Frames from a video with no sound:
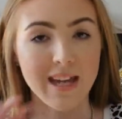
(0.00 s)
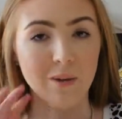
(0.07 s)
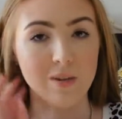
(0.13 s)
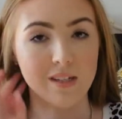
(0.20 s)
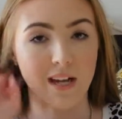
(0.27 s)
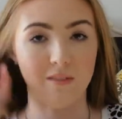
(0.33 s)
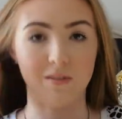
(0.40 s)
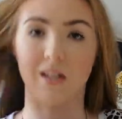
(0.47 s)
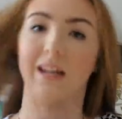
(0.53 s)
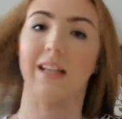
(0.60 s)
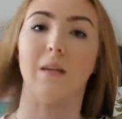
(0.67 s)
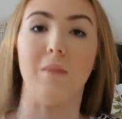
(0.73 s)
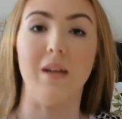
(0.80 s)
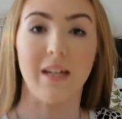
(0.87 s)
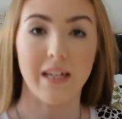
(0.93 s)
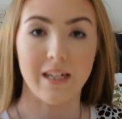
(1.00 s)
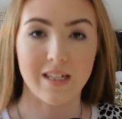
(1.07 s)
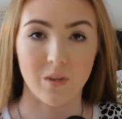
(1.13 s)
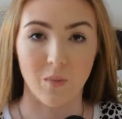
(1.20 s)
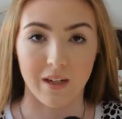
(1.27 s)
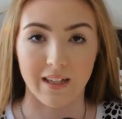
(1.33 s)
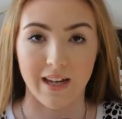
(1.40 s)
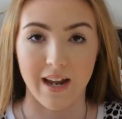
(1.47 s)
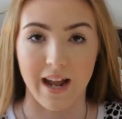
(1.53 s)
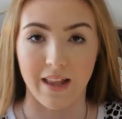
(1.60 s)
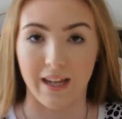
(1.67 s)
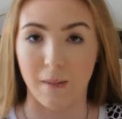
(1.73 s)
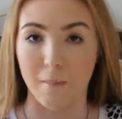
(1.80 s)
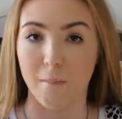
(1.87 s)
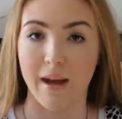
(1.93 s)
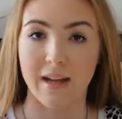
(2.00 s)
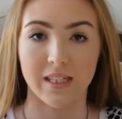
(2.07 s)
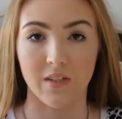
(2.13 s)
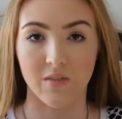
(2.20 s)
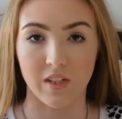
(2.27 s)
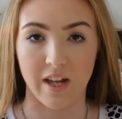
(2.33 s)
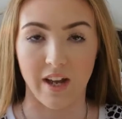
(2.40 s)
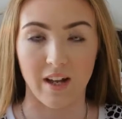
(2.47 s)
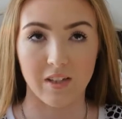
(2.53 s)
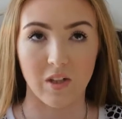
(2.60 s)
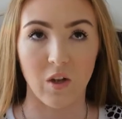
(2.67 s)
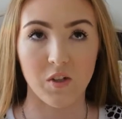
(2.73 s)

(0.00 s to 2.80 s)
It was after like the big Easter weekend, had like massive sales.